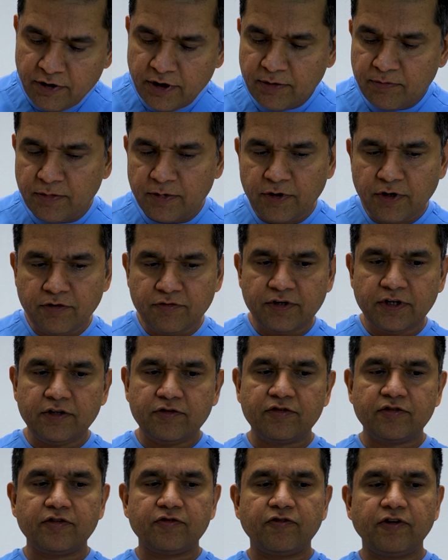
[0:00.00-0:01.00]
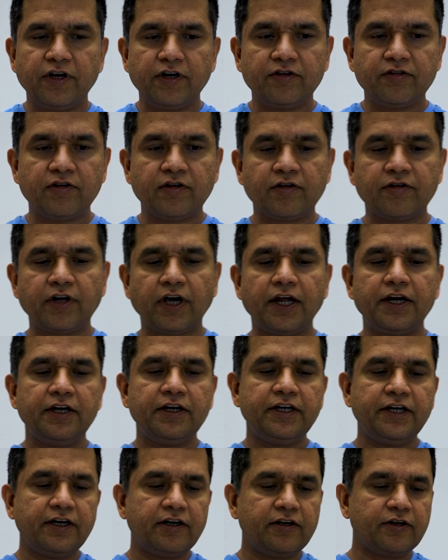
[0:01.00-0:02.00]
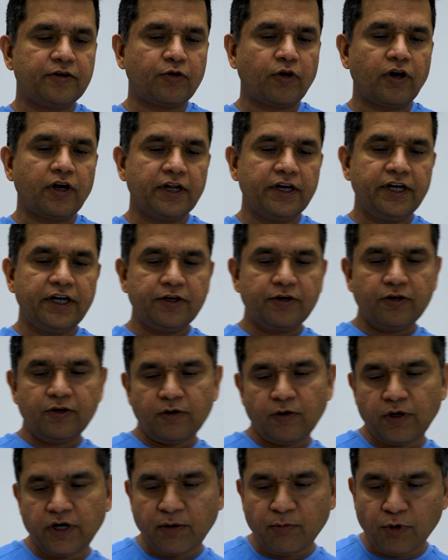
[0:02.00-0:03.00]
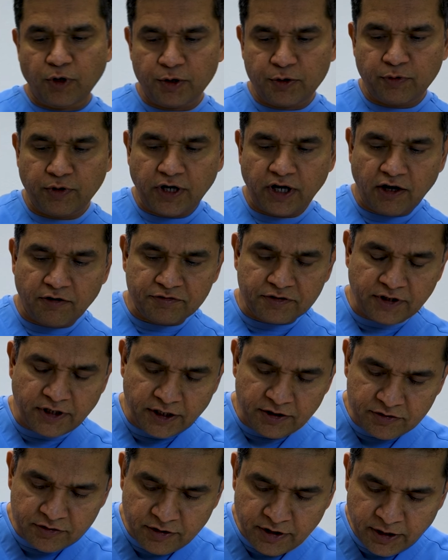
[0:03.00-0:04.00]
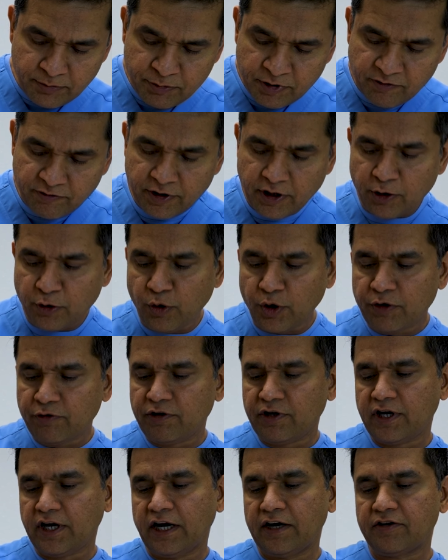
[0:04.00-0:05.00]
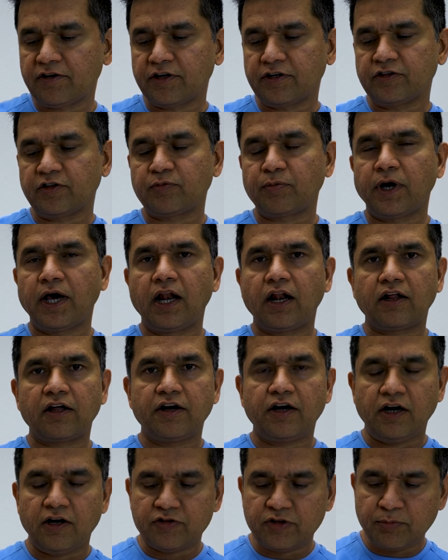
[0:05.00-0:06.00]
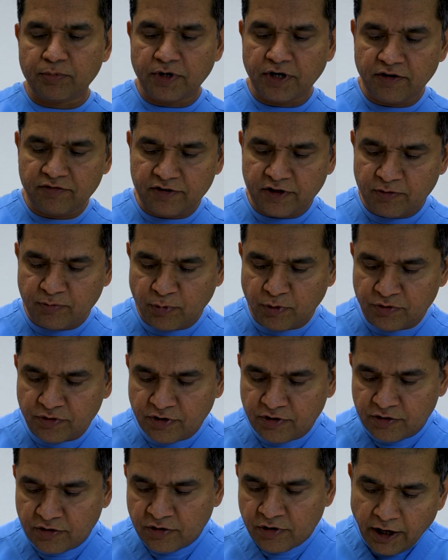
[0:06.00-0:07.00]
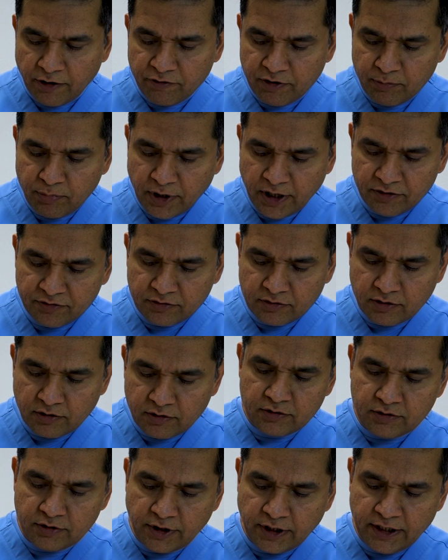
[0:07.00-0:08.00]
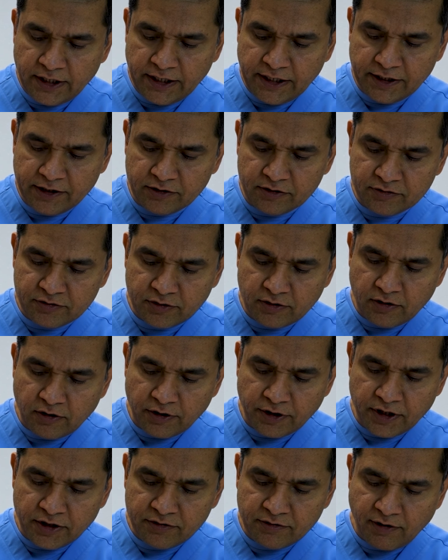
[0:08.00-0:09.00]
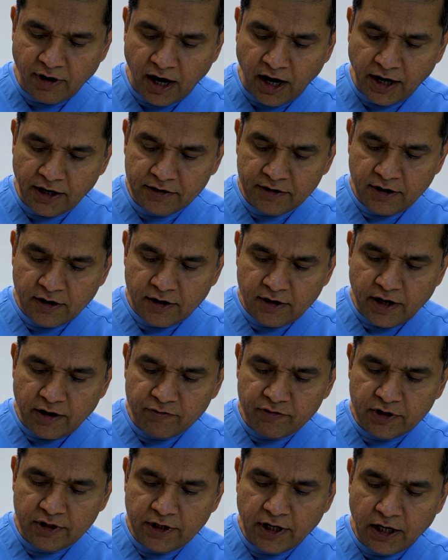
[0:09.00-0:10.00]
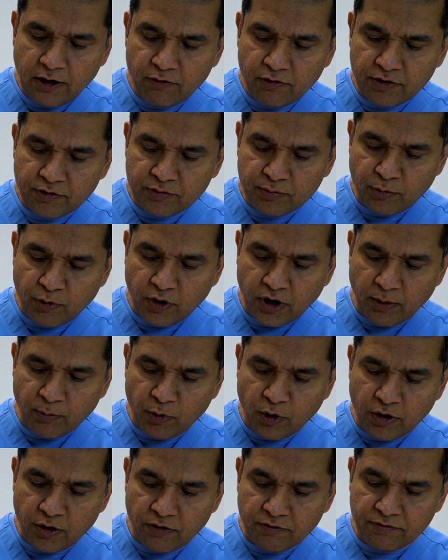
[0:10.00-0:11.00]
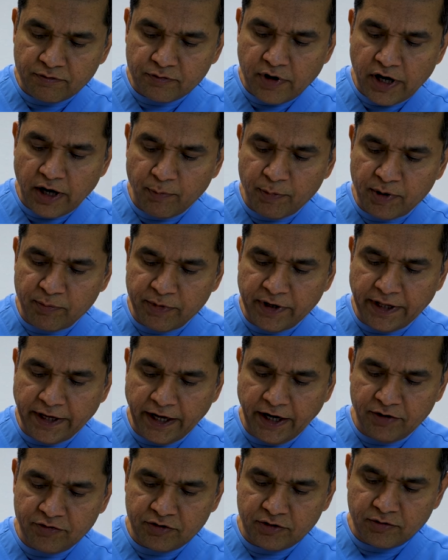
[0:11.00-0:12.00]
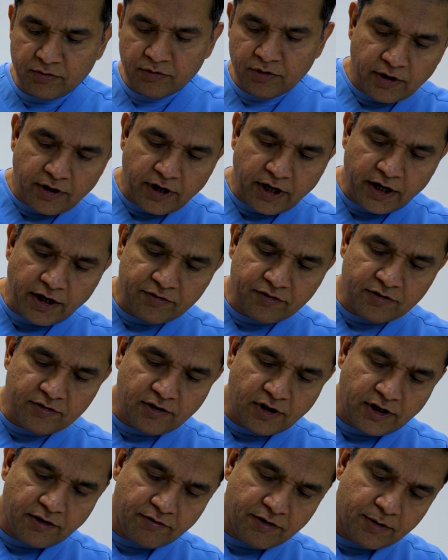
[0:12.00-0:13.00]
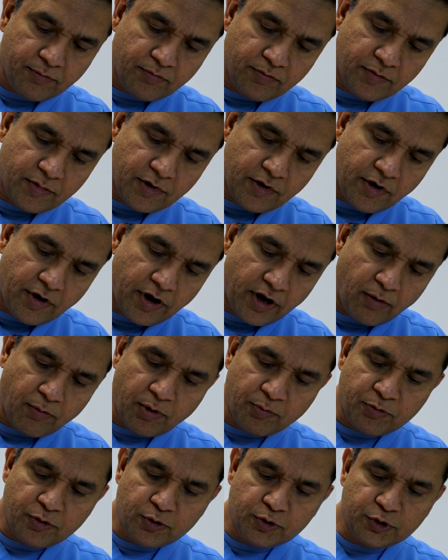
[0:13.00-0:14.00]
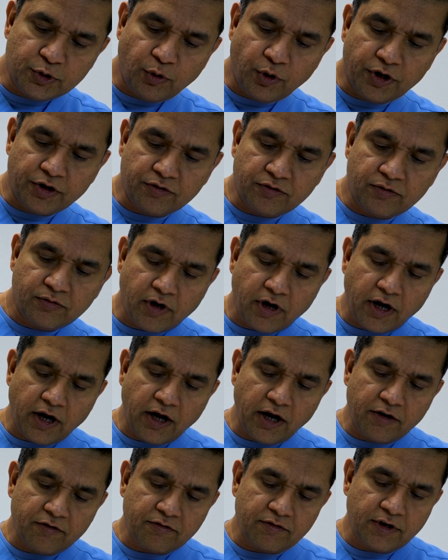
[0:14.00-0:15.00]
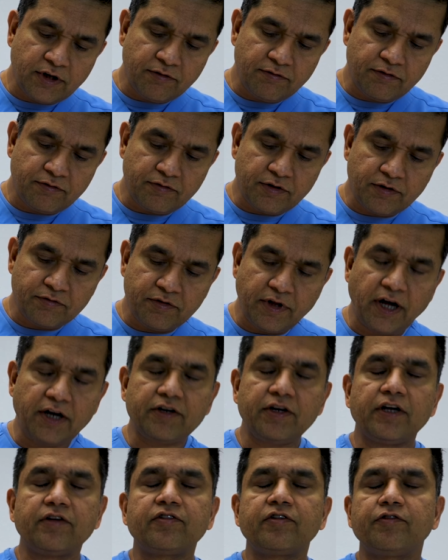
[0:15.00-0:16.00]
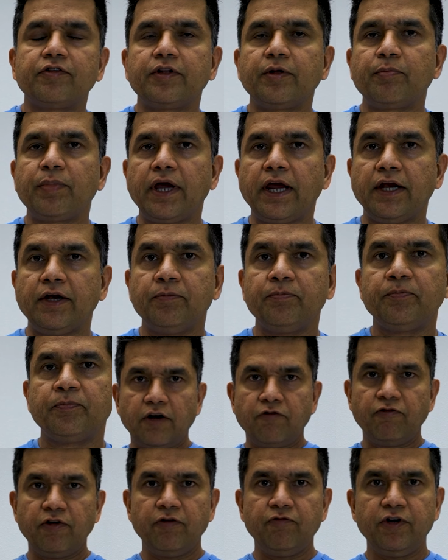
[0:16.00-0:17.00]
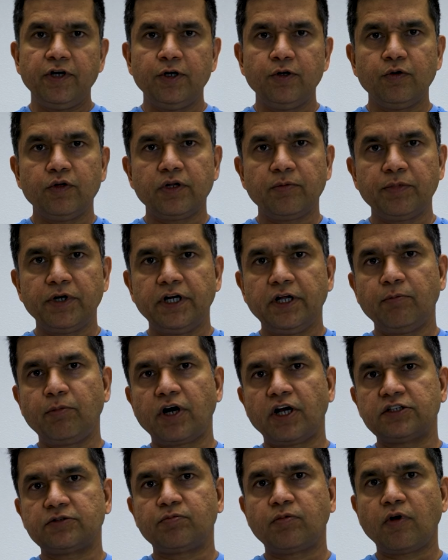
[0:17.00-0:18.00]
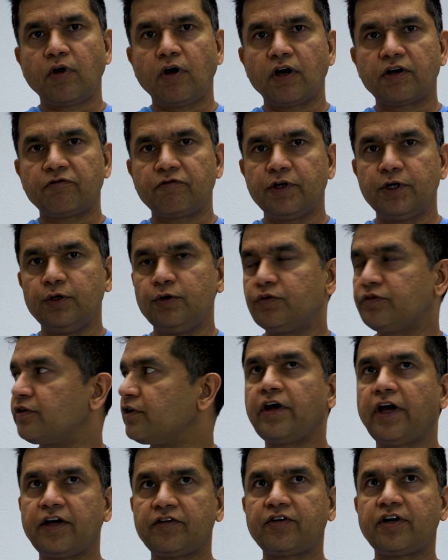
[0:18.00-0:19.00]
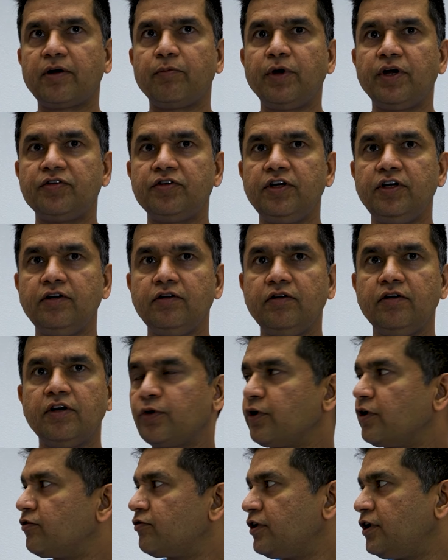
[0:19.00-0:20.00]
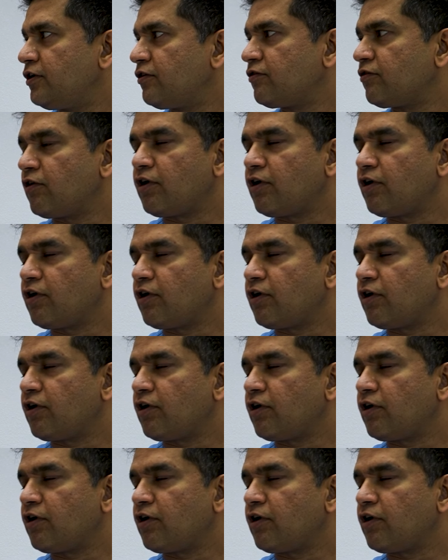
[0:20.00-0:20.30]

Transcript: you can see it's a very tiny needle. It only need to go in about 2.5–3 inch deep. We are not even entering the spinal canal. It's a pretty safe procedure. And we place 3 needles on each side, and we deliver a small amount of numbing medication. And essentially we numb up 2 joints and see if that takes away the pain. And when we do the medial branch block, we use X-ray machine. You can see to the